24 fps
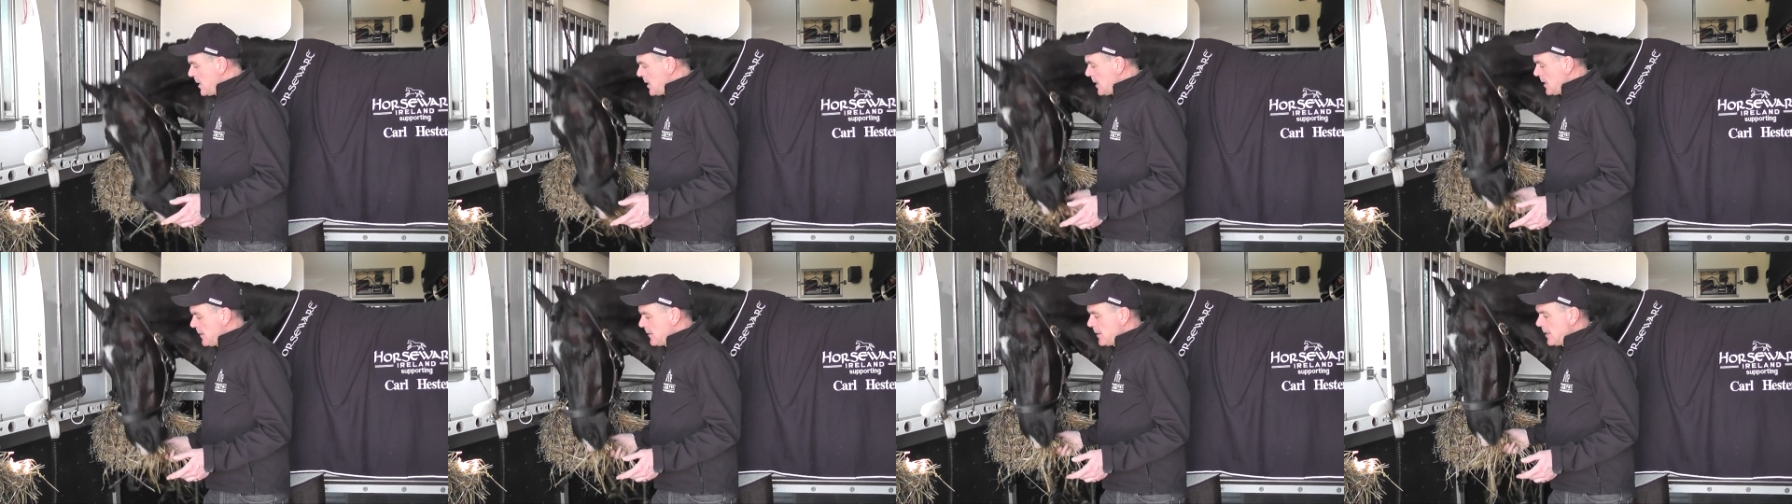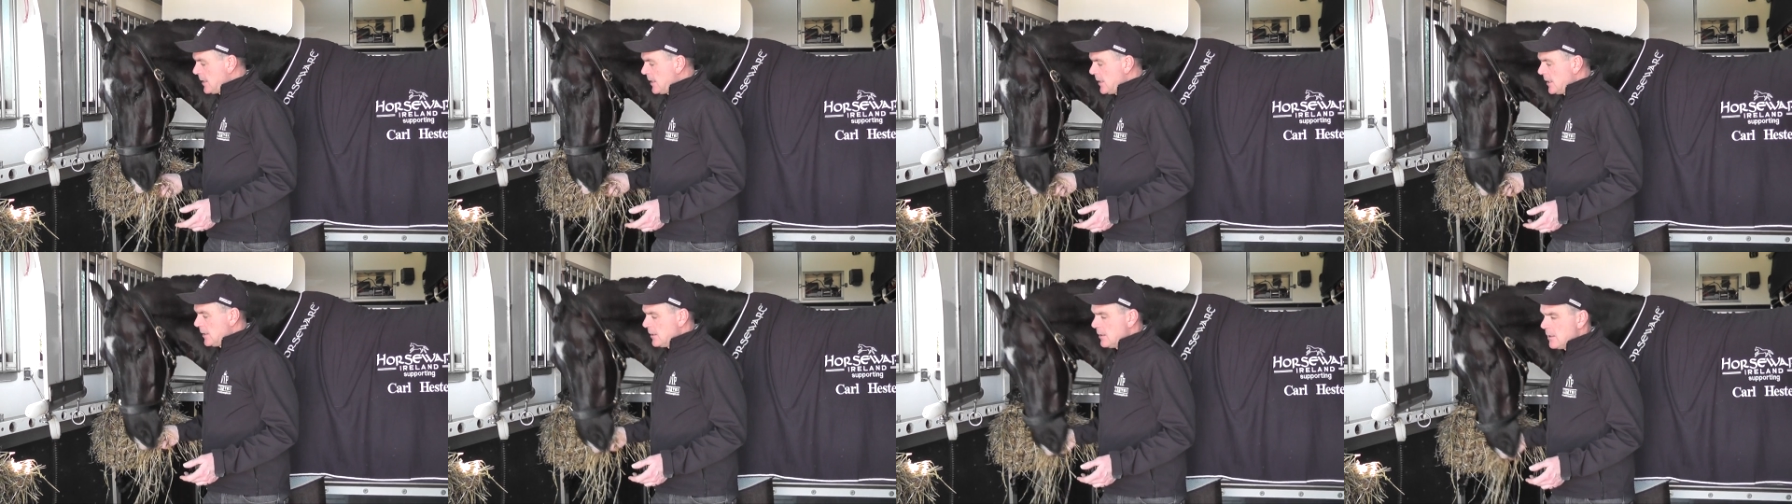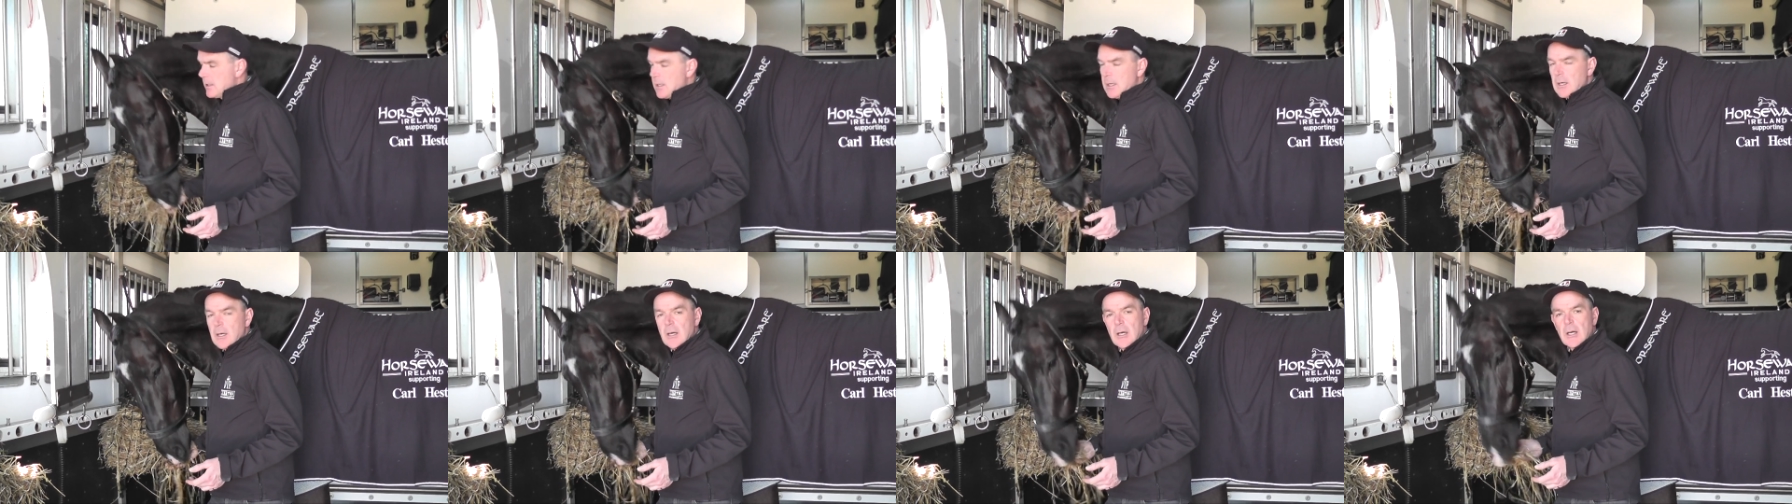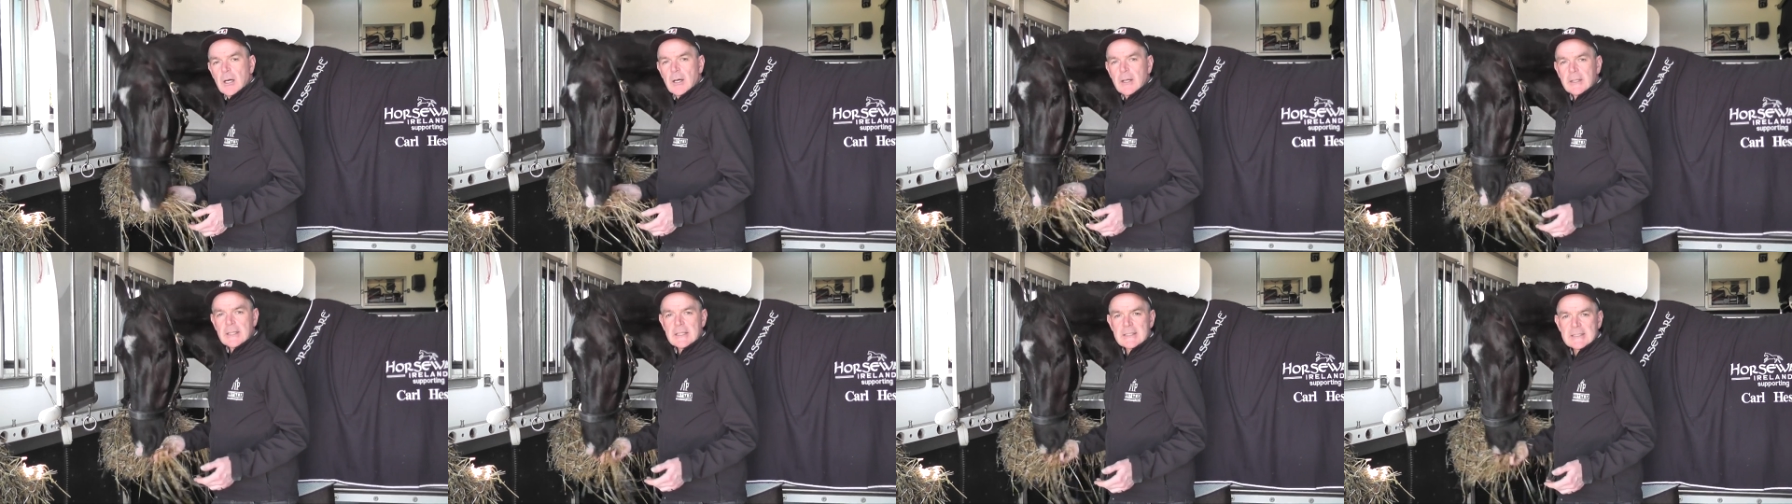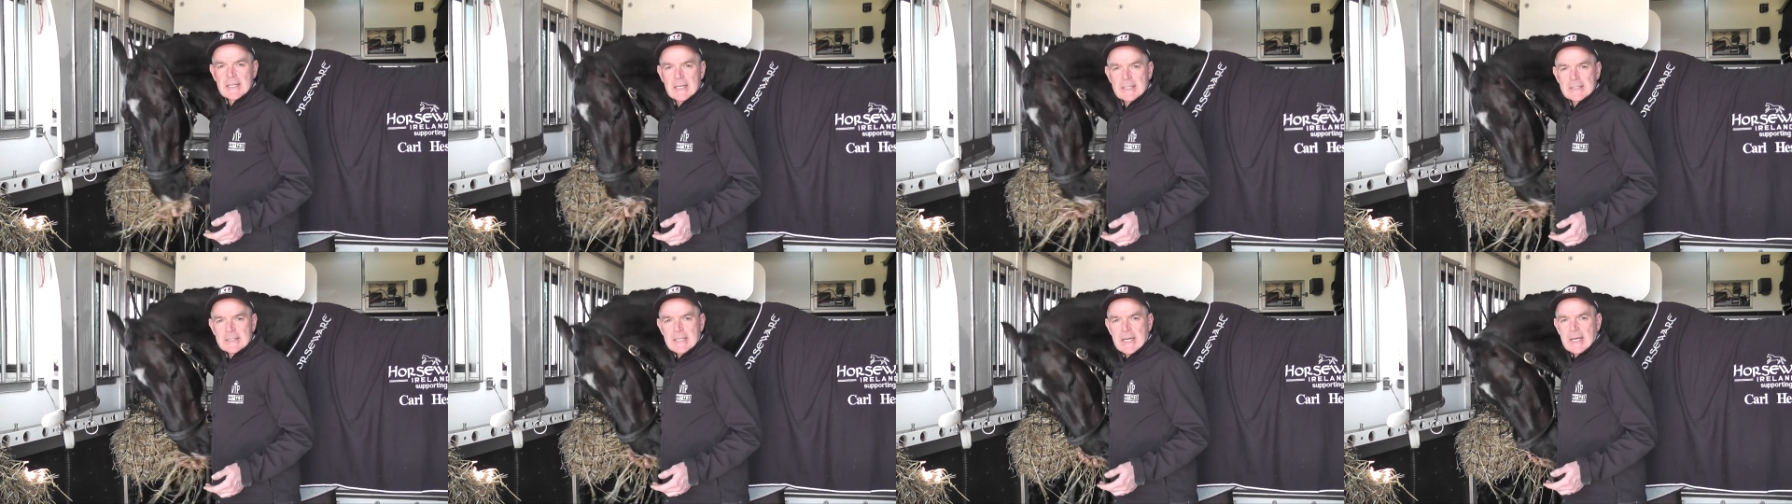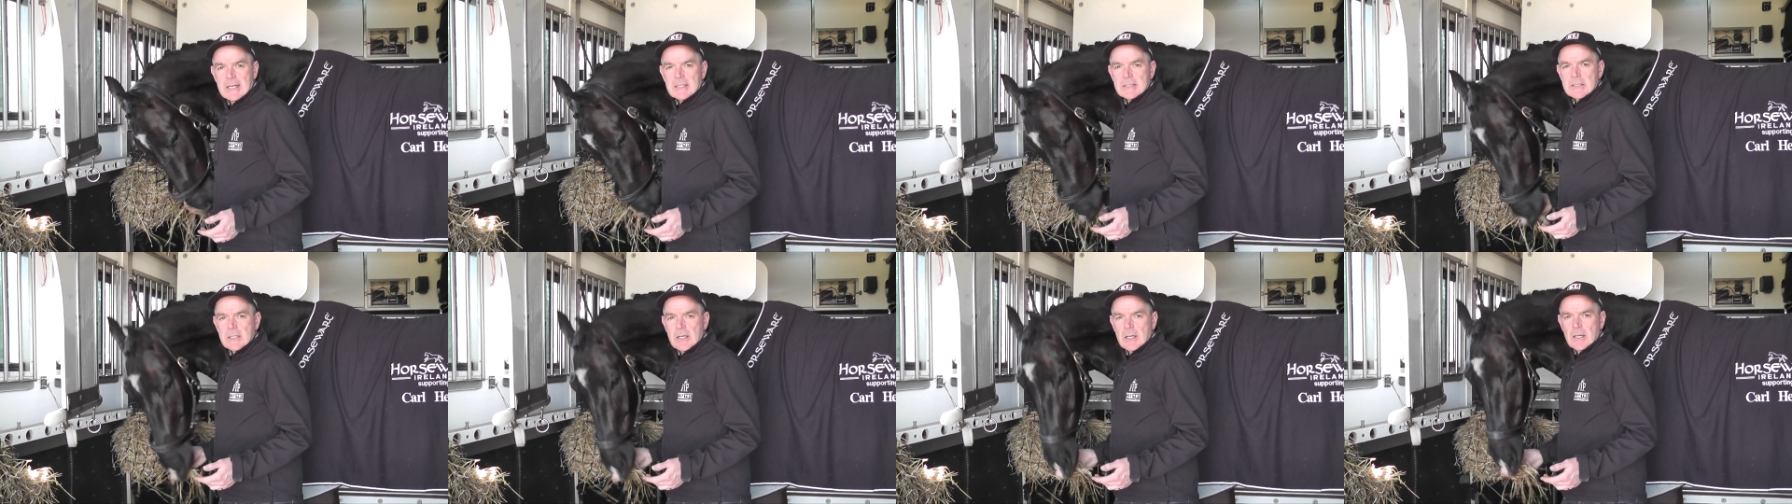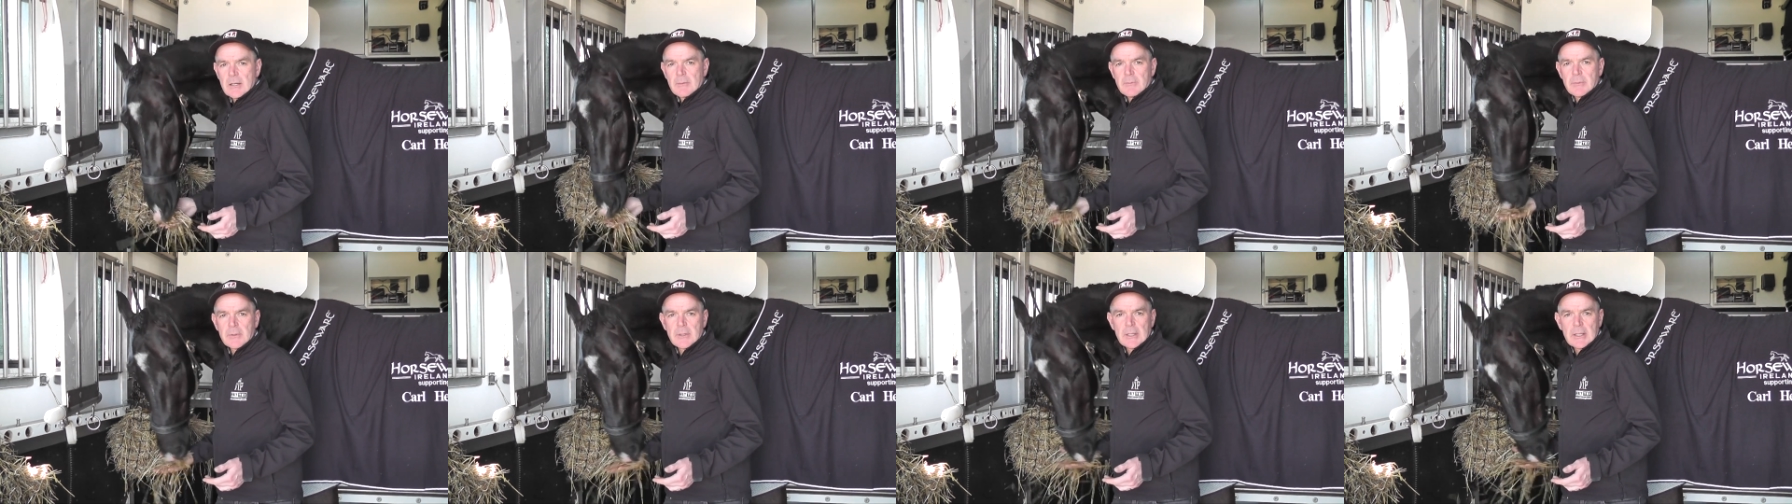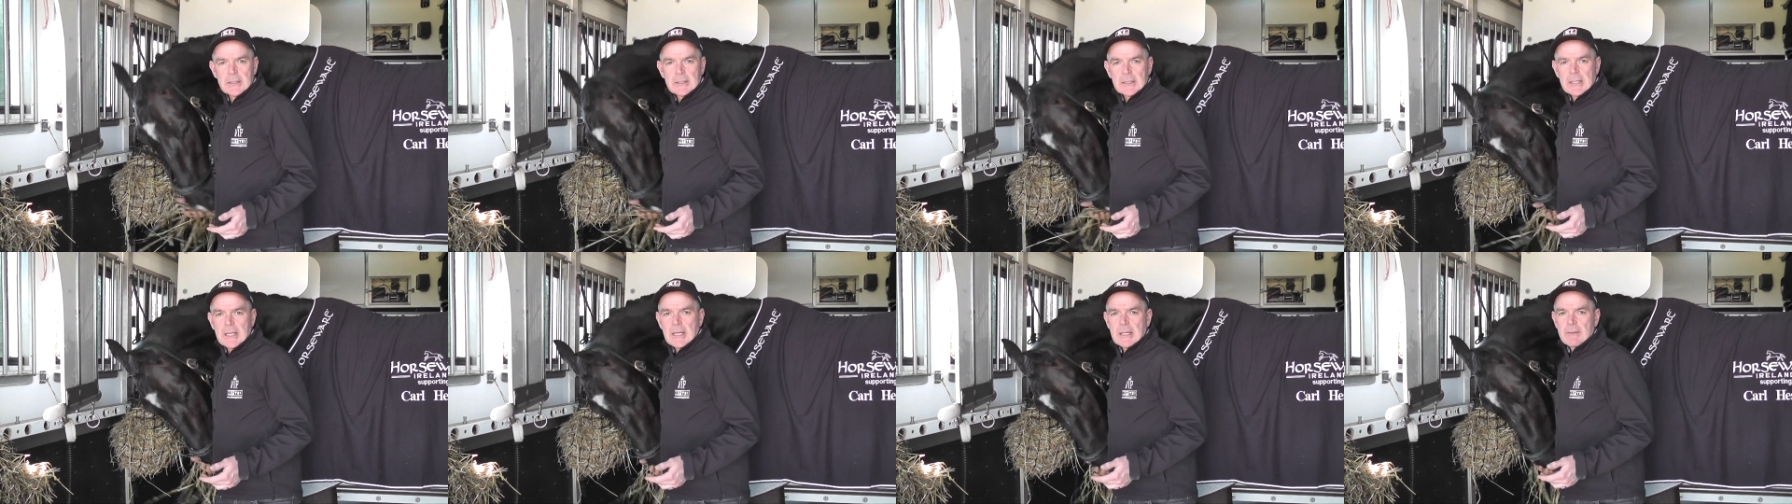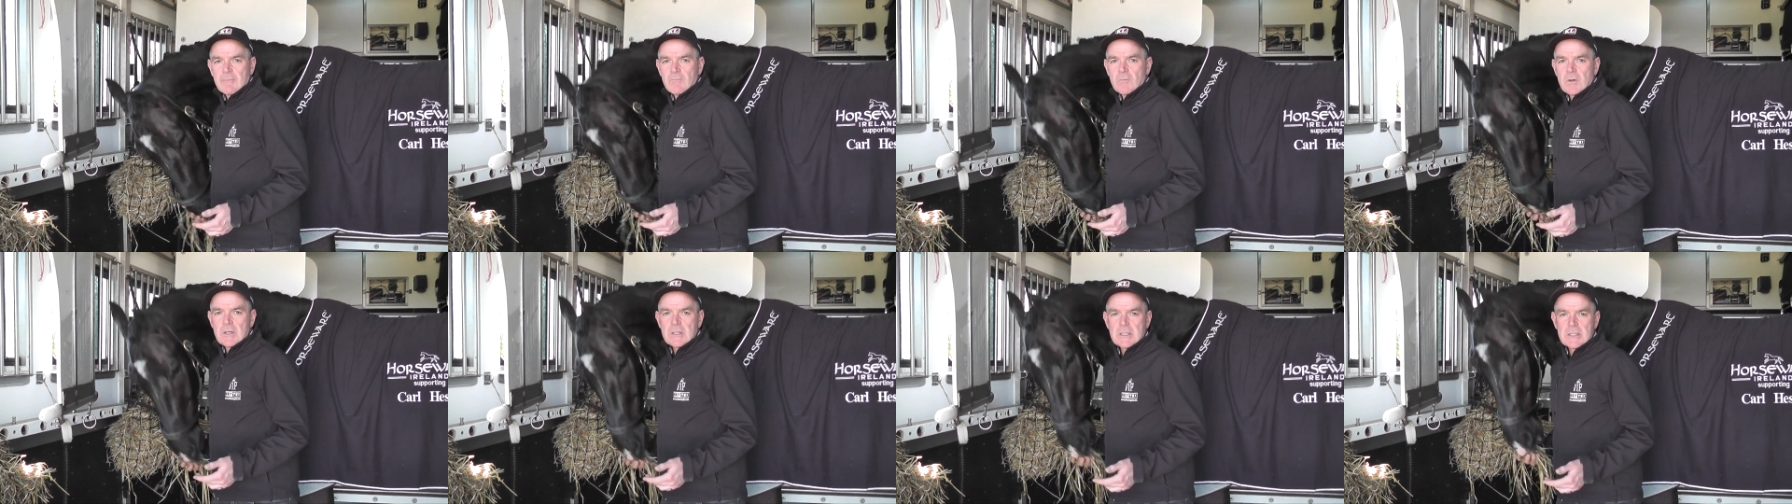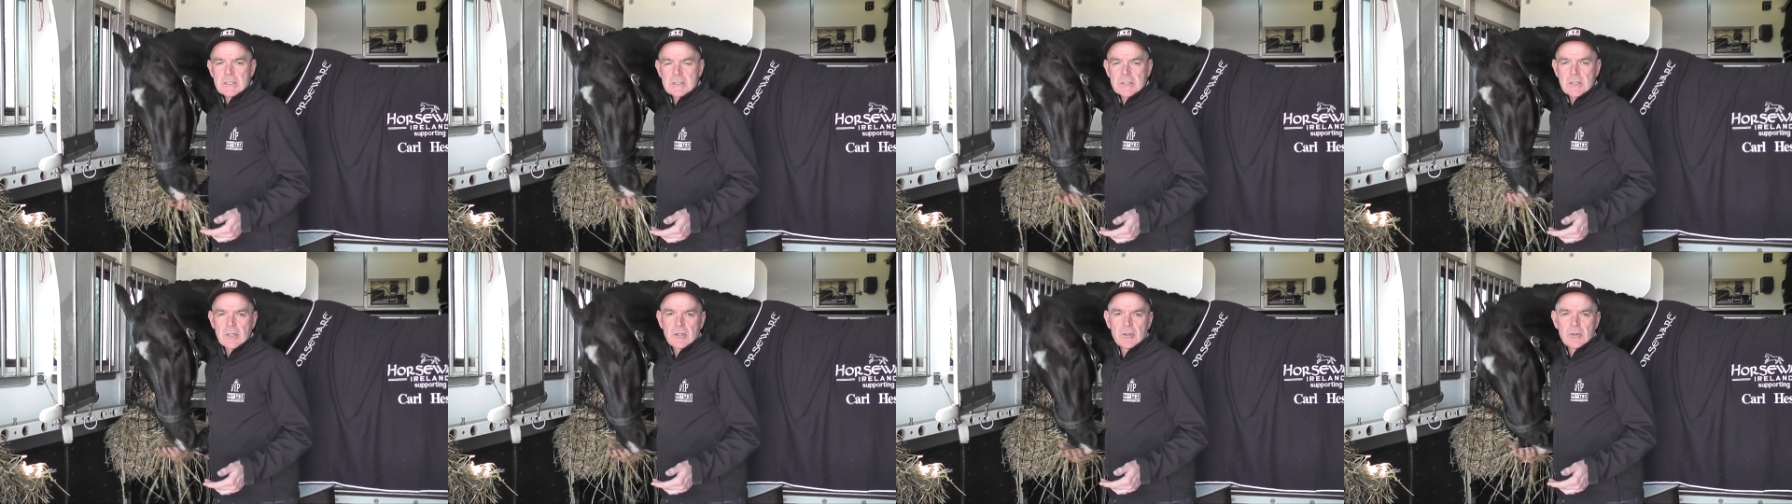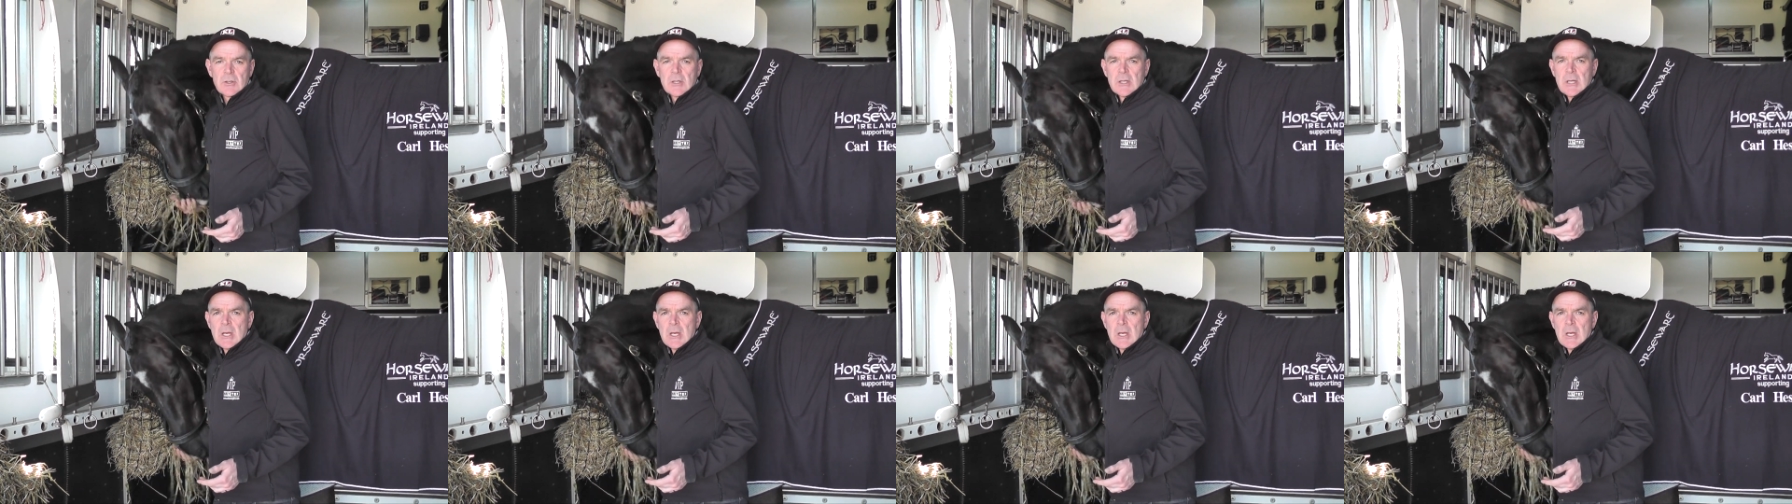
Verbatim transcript: and then uh, I need to get tacked up and get him ready so